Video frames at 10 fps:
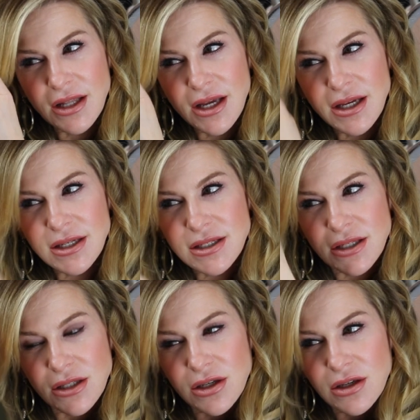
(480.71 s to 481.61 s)
I like it to
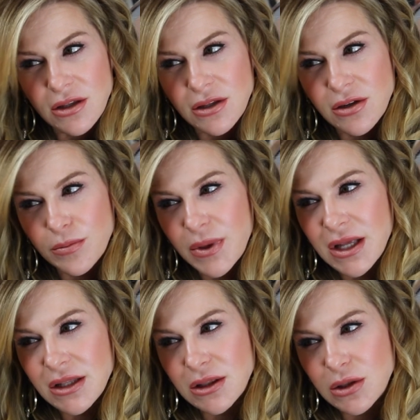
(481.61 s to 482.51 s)
look a little
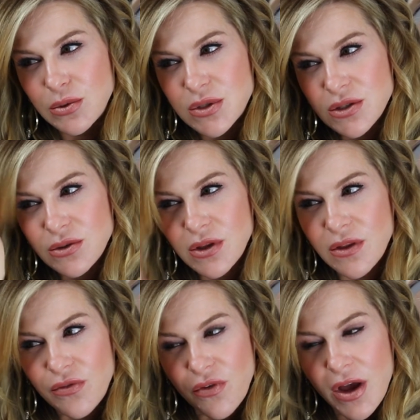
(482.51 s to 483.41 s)
bit looser in the
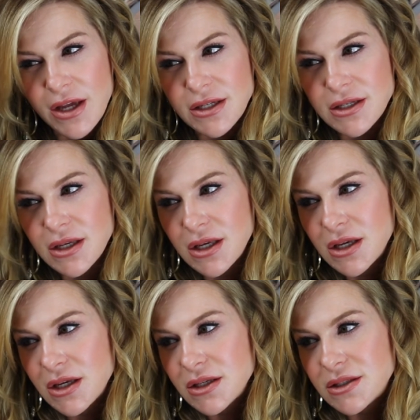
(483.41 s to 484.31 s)
front.
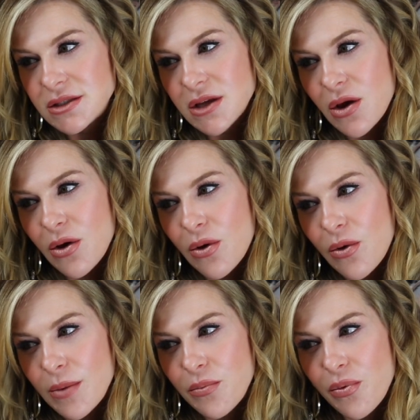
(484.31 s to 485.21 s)

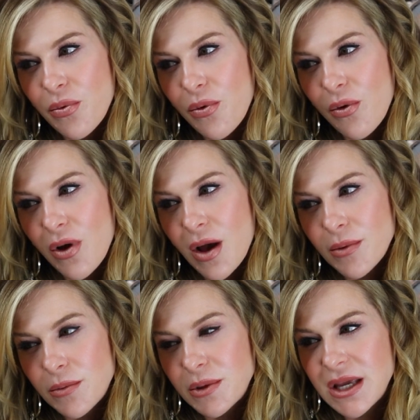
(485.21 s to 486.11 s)
So I'm
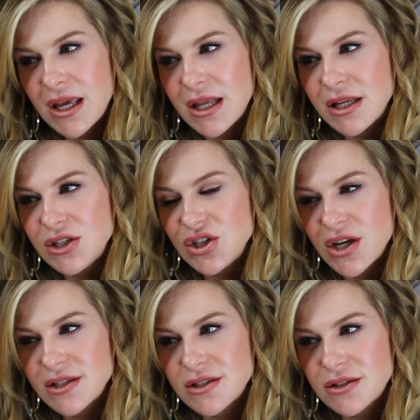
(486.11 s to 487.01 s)
probably going to
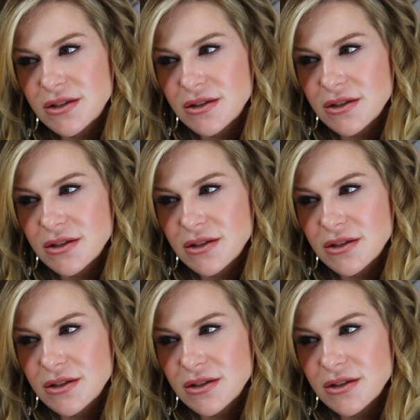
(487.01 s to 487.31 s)
just